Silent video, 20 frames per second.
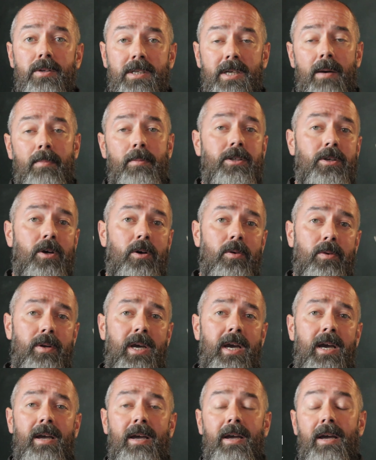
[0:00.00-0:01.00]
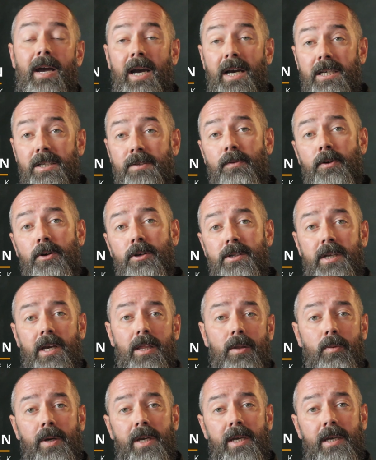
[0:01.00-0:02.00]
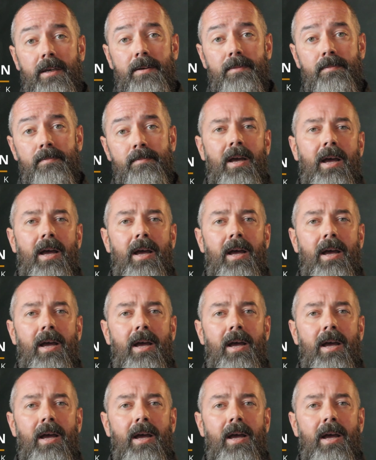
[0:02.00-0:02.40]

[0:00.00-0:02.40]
sabbaton as first day of the week.